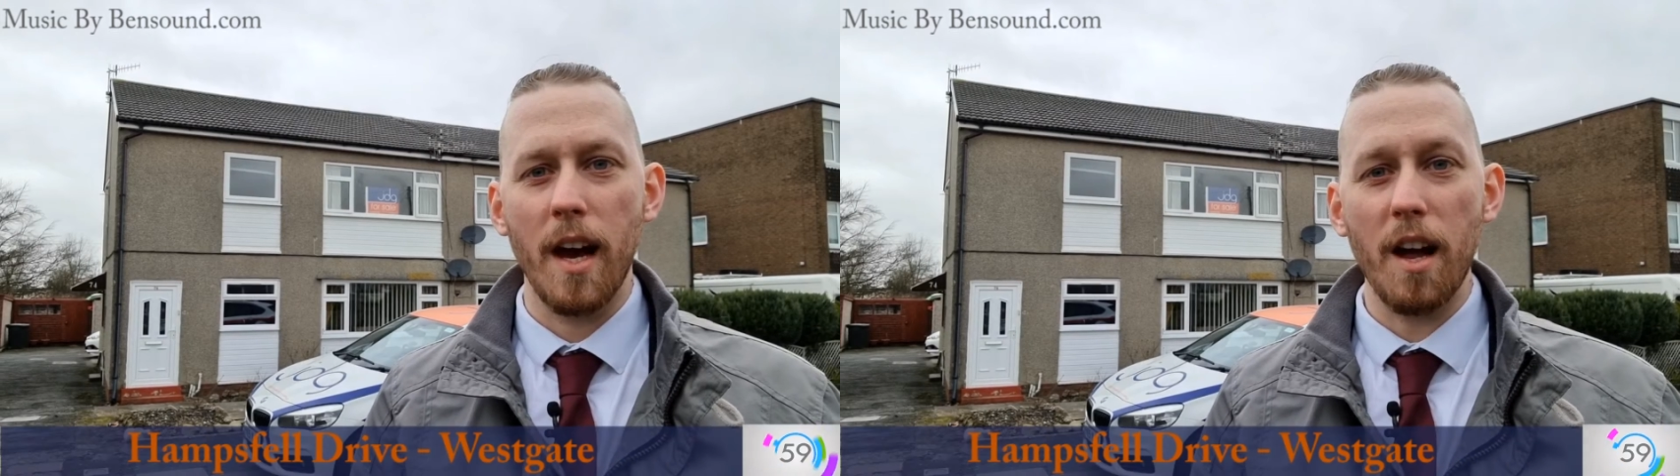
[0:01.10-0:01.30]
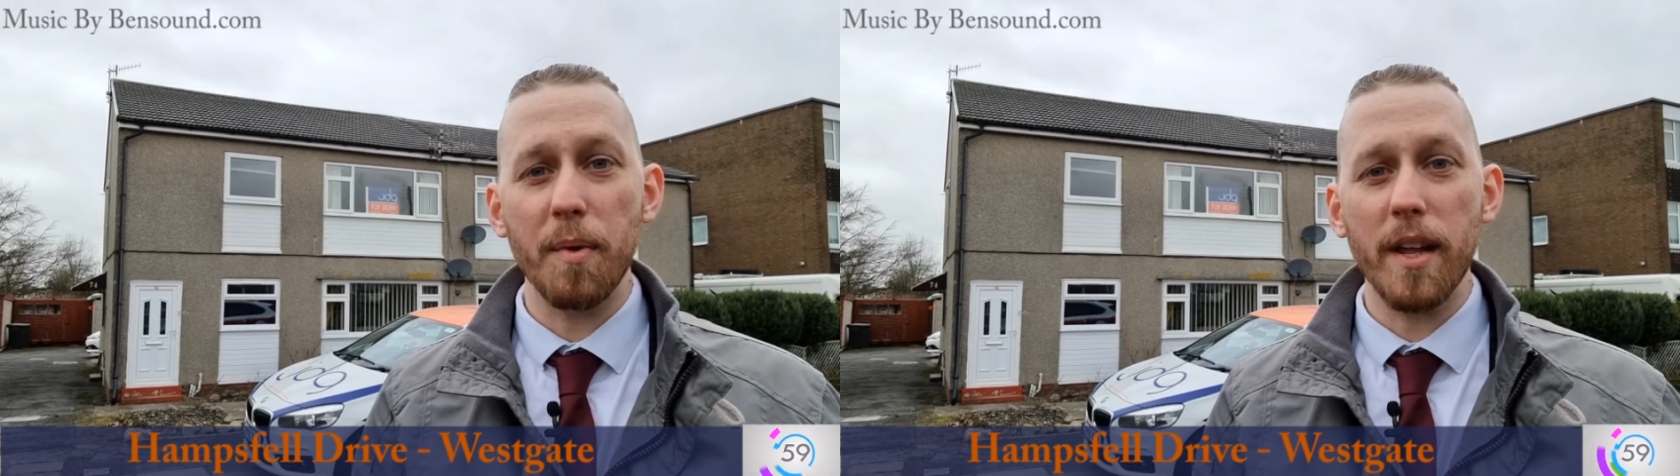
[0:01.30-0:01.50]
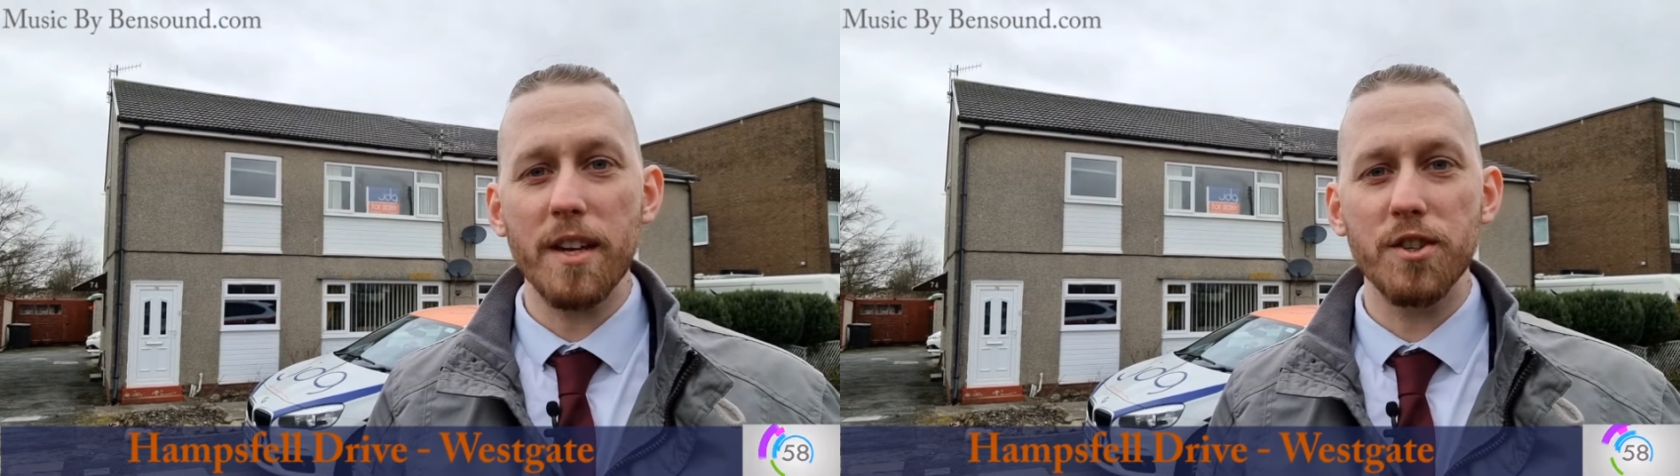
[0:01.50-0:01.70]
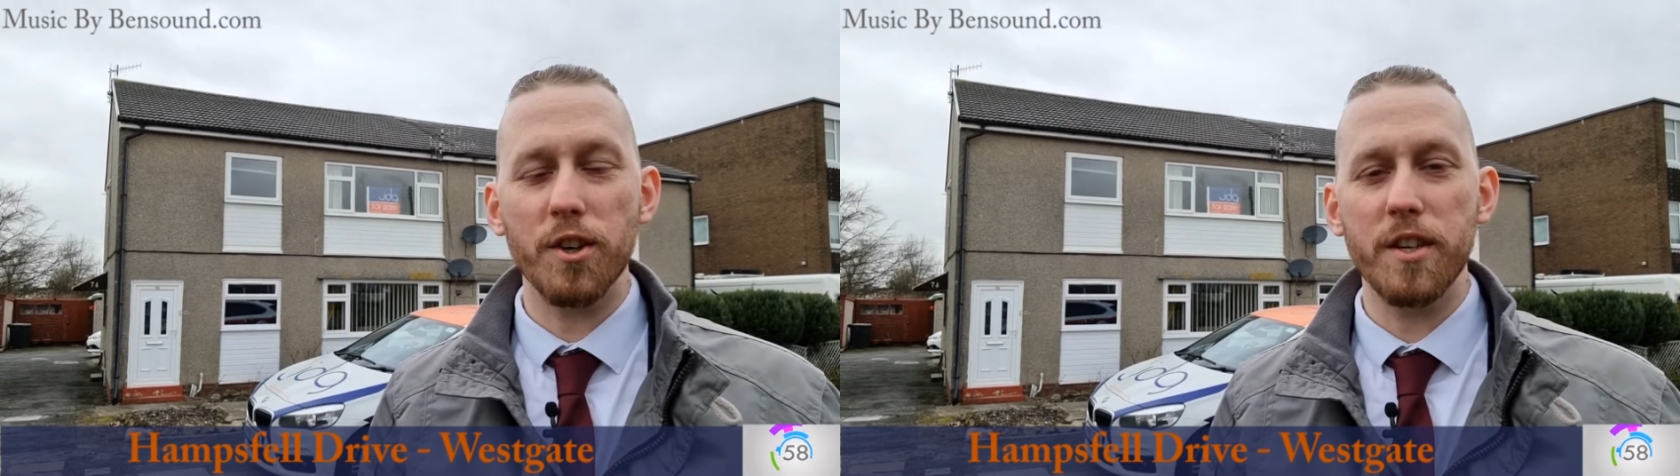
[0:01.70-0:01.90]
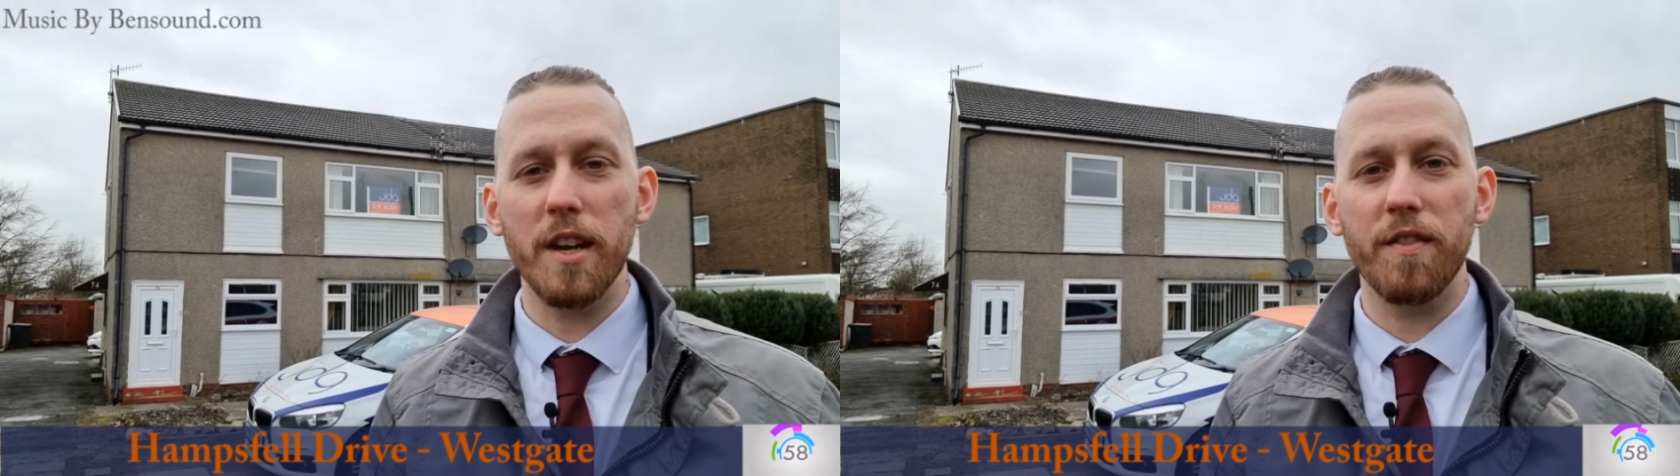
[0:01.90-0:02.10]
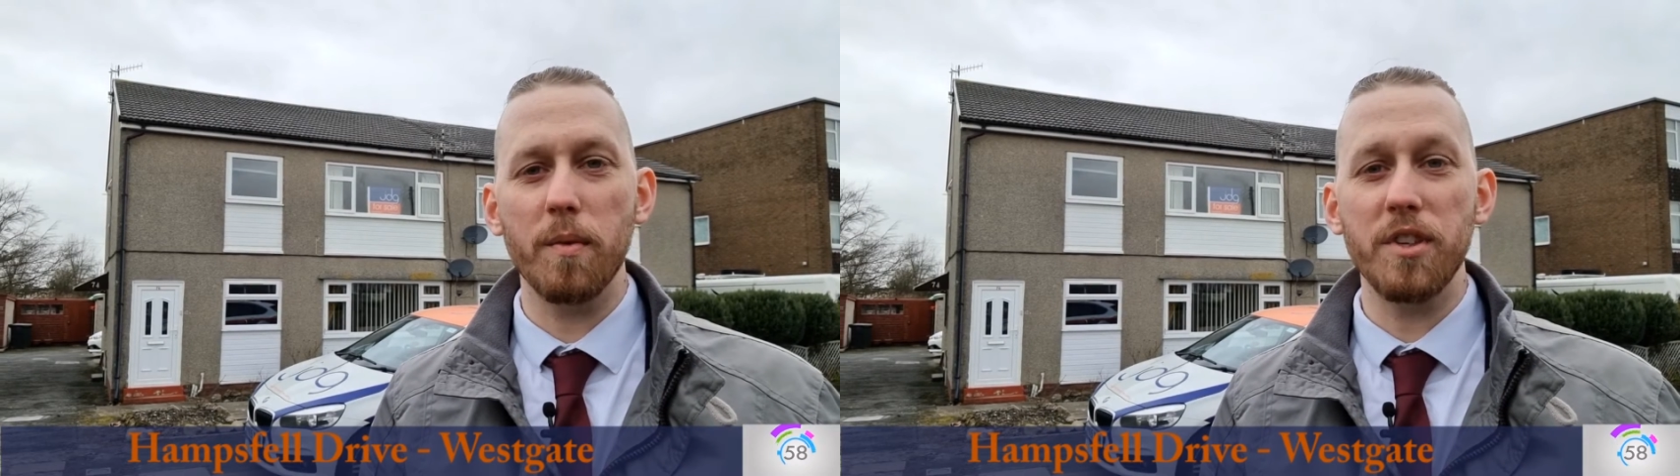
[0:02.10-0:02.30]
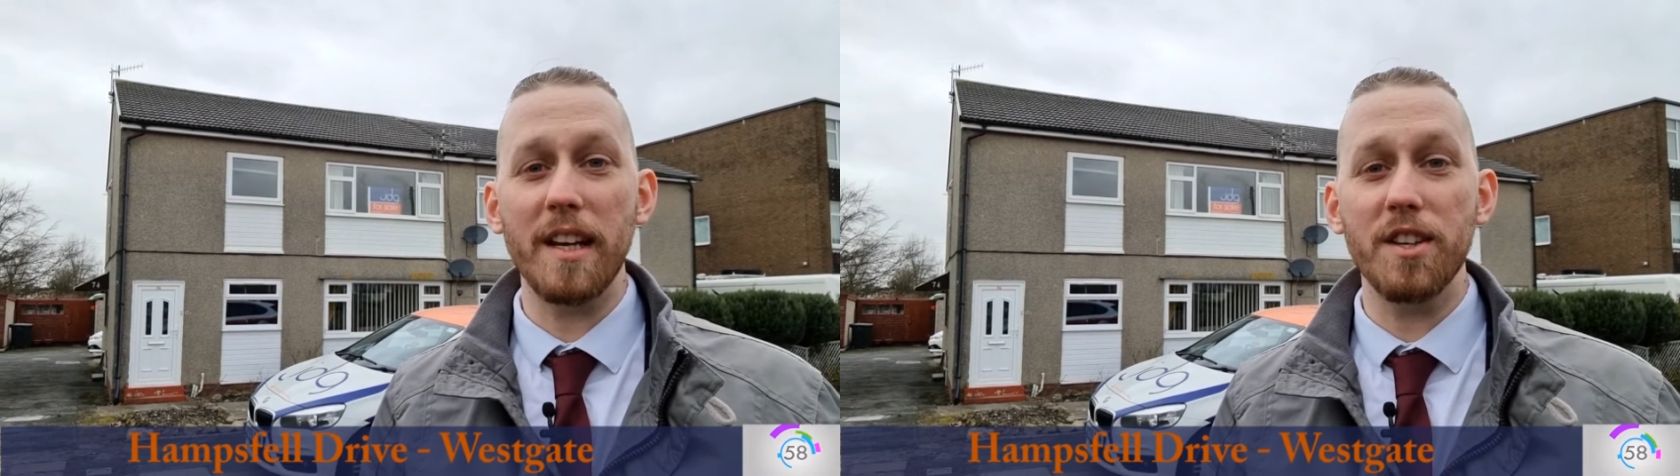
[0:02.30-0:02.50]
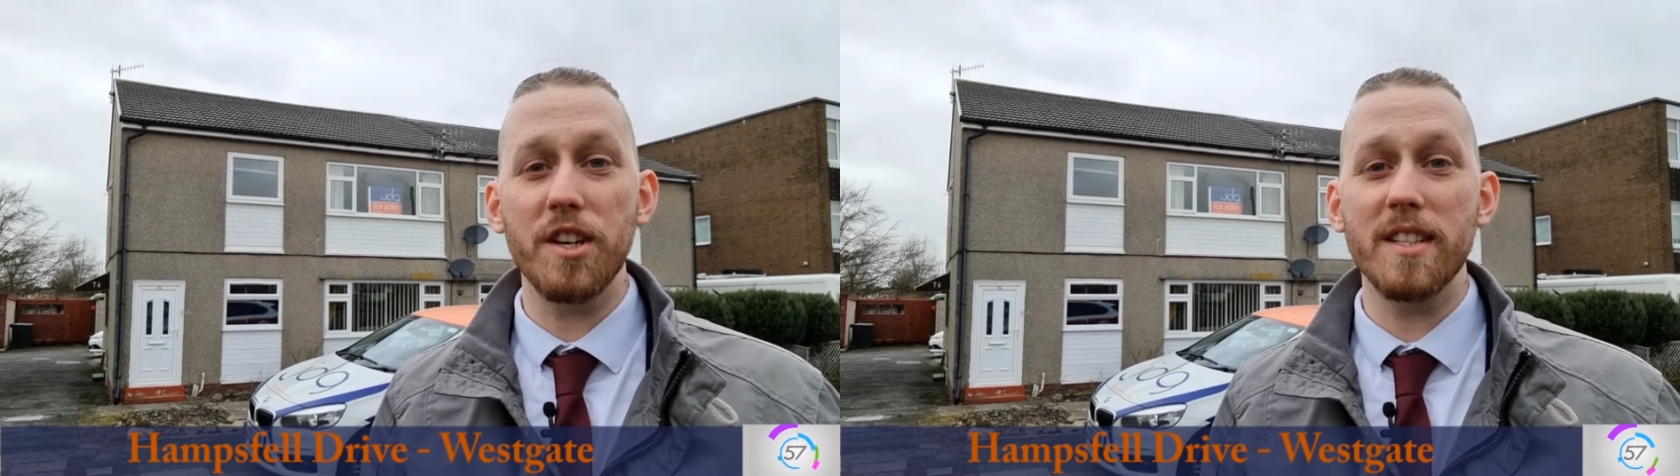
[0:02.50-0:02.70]
Hi everybody, it's Josh here from
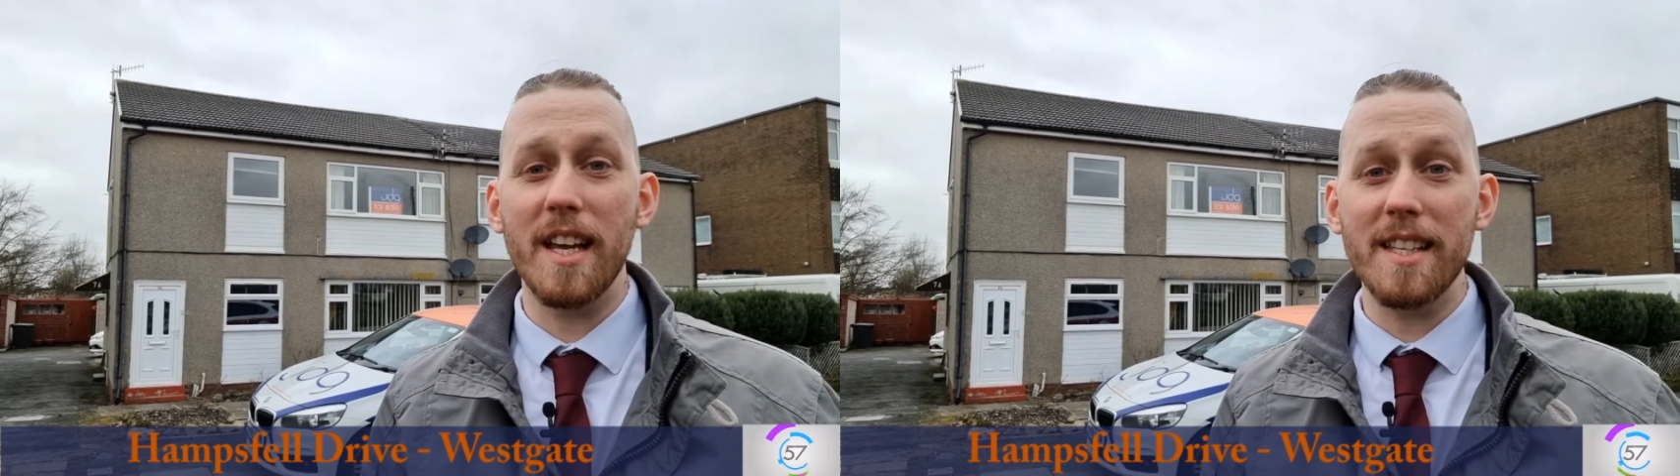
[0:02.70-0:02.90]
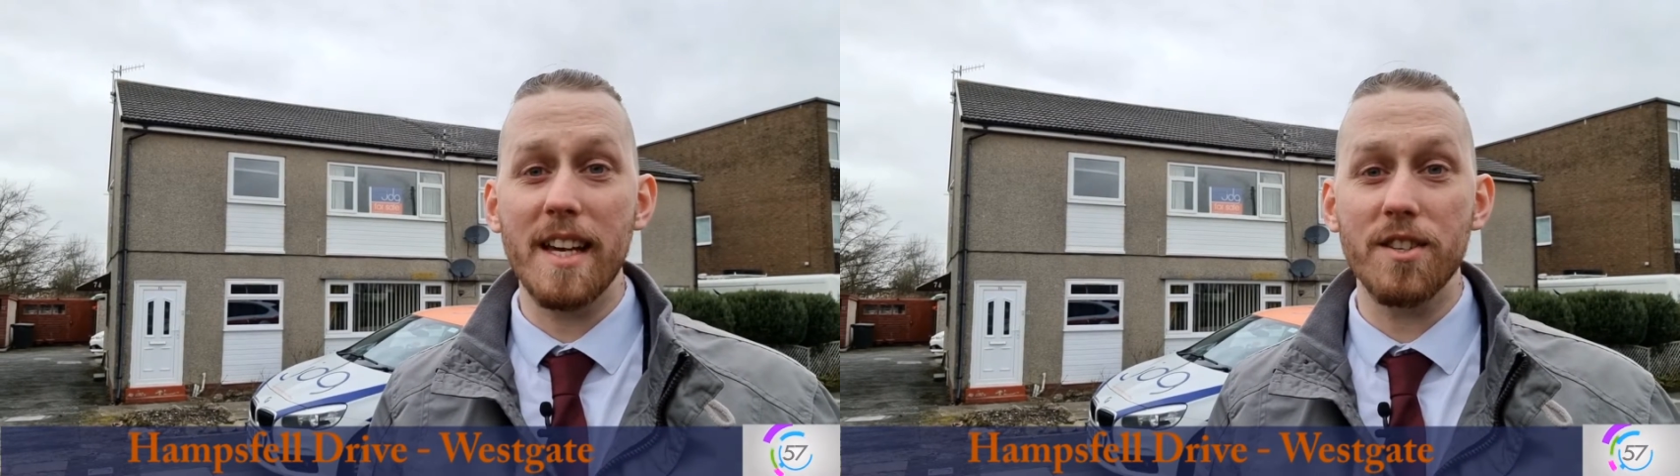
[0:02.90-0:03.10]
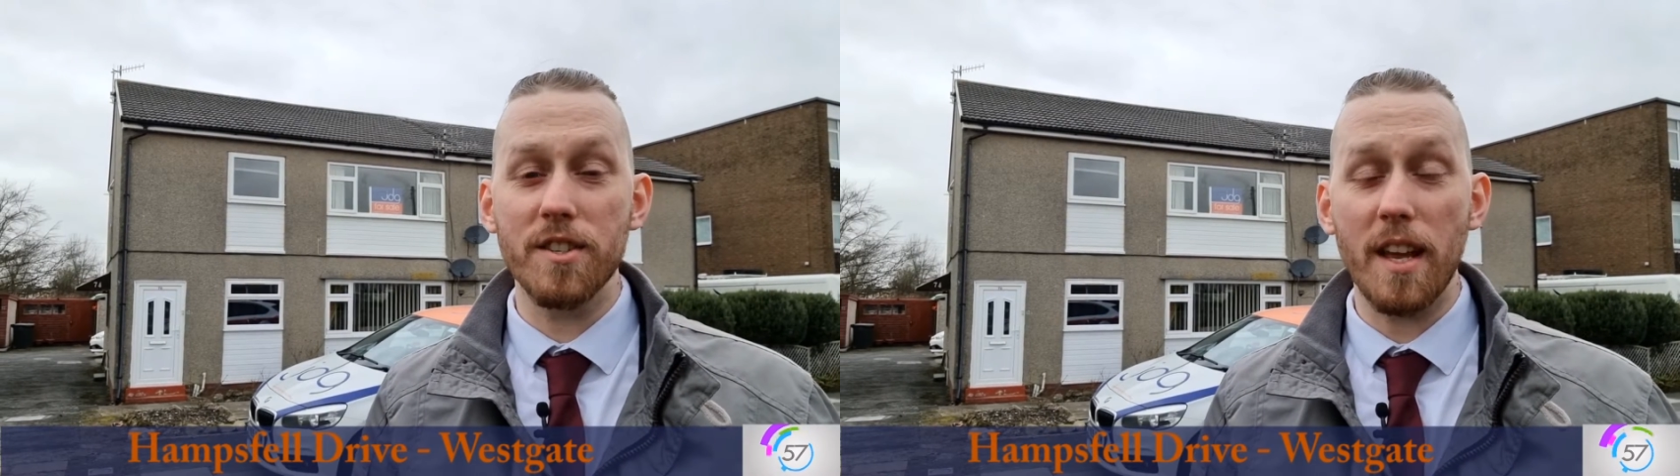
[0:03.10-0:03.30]
JDG Estate Agents,